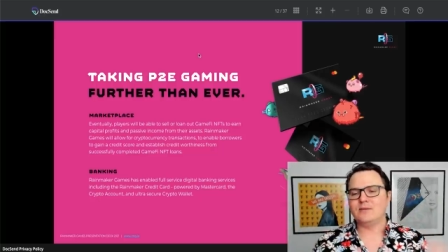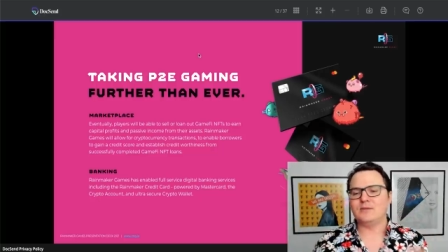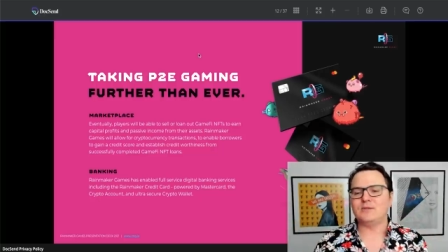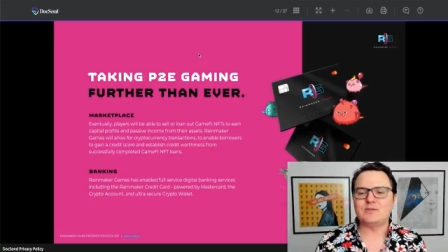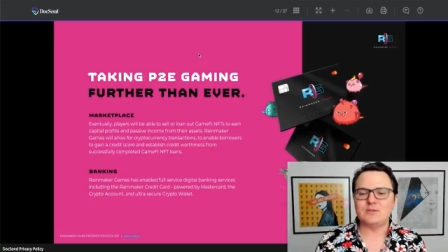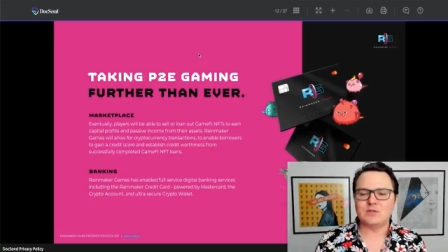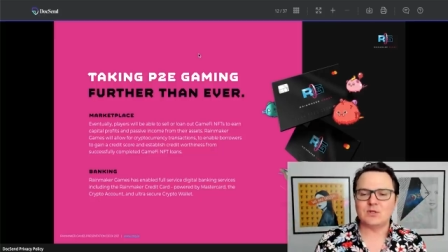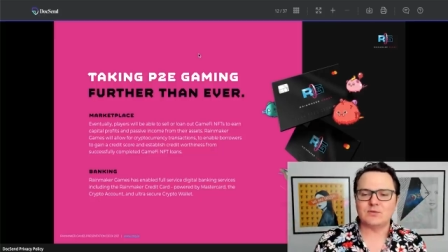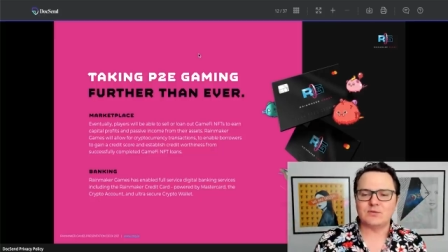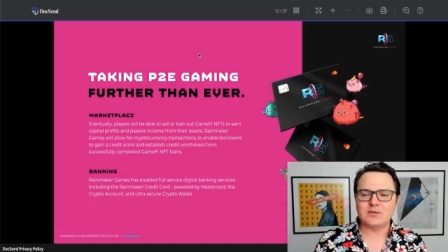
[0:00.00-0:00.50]
the
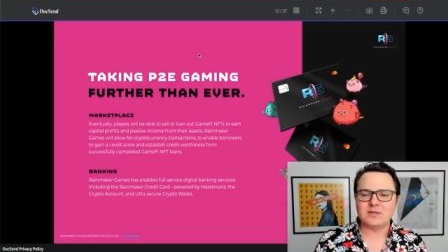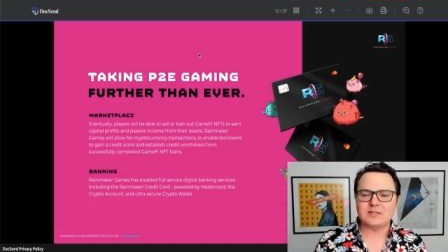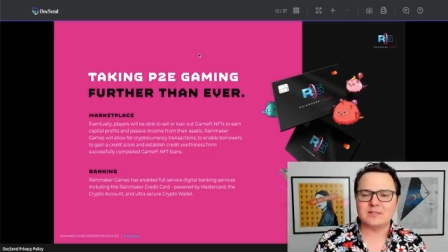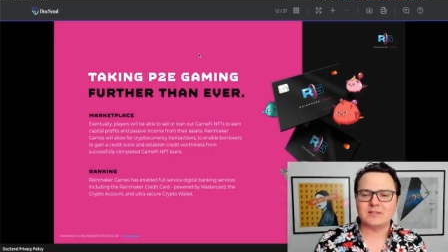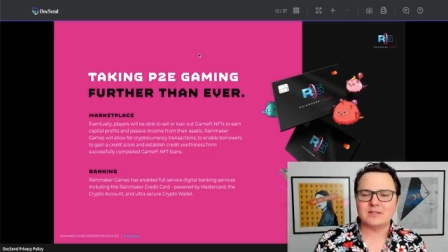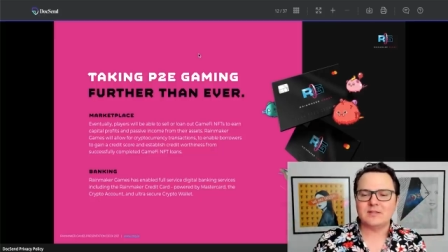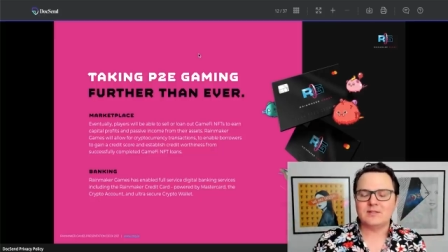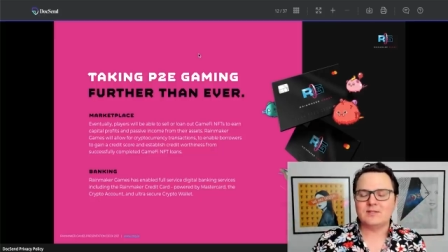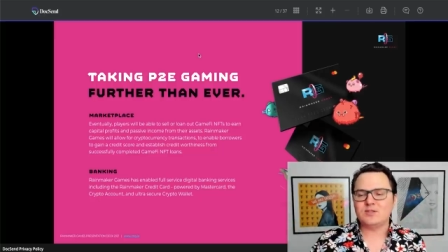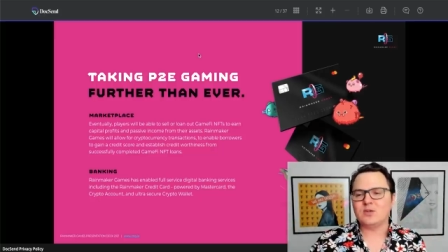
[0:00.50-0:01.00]

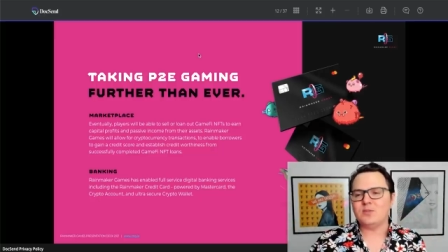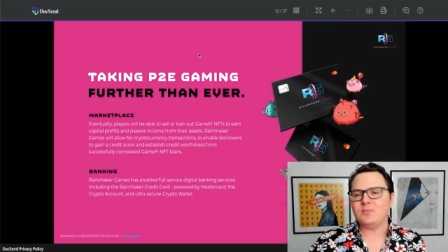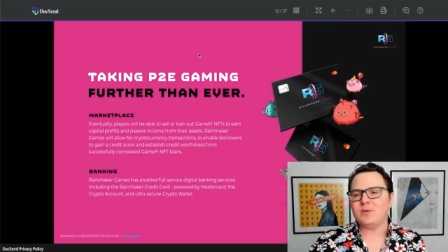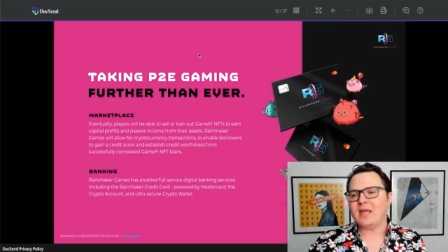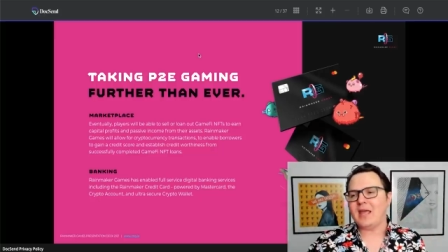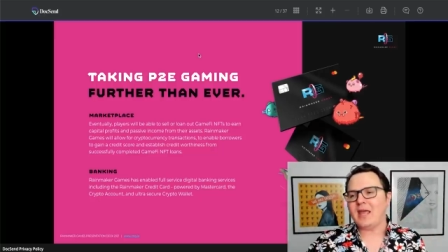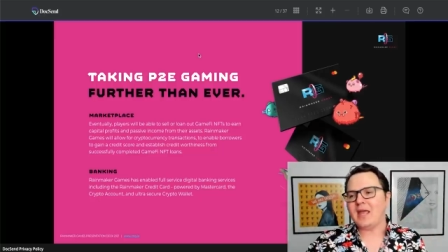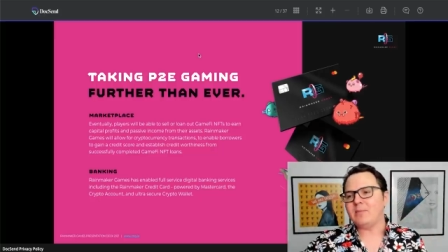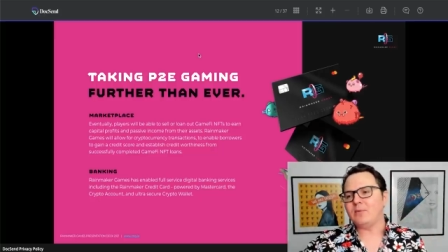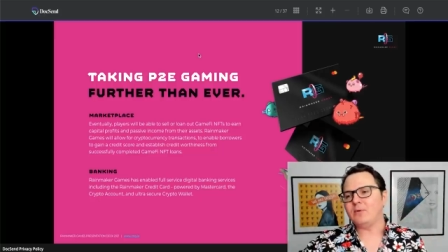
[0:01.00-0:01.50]
service to
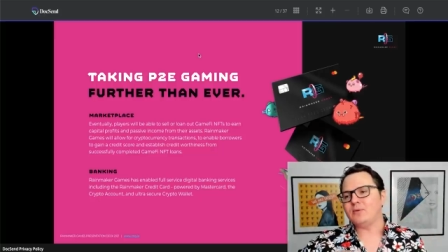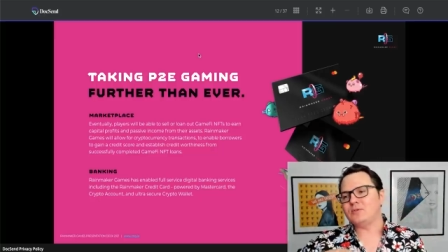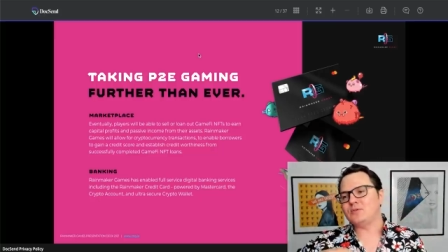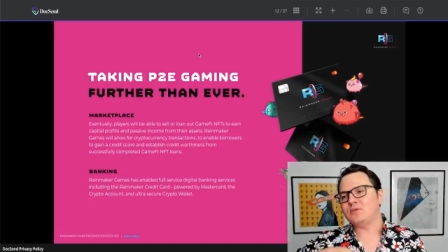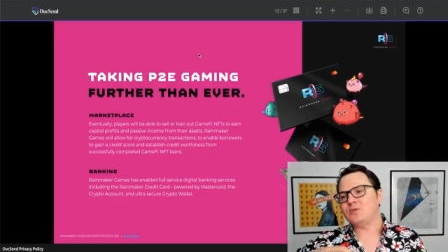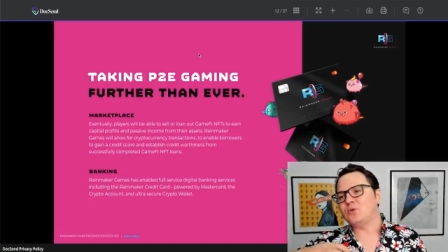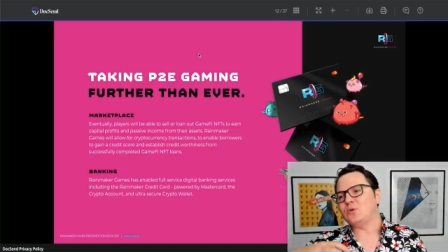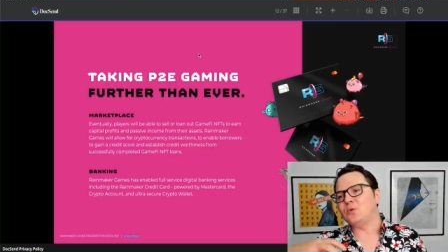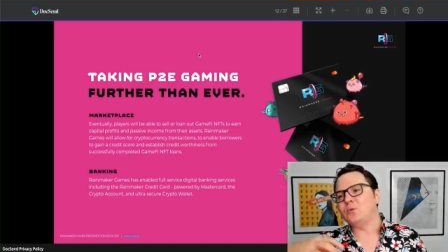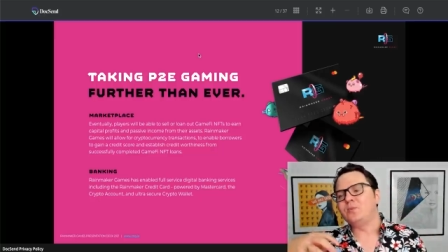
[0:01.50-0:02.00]
be able
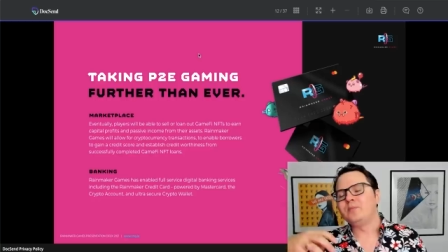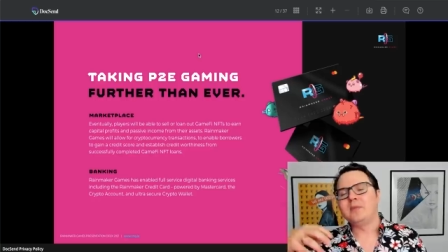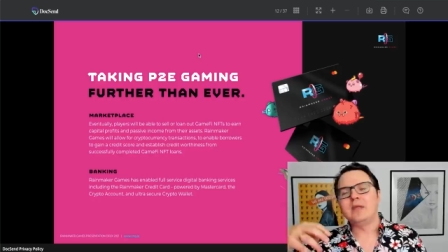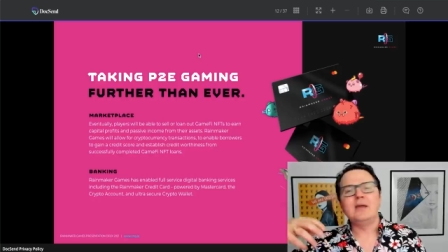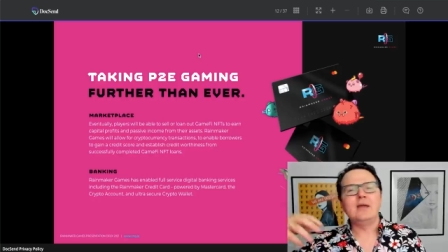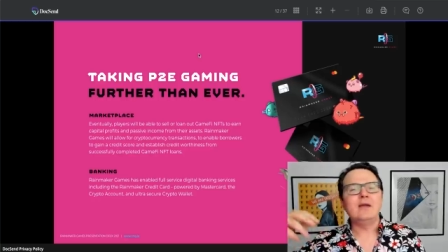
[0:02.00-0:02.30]
to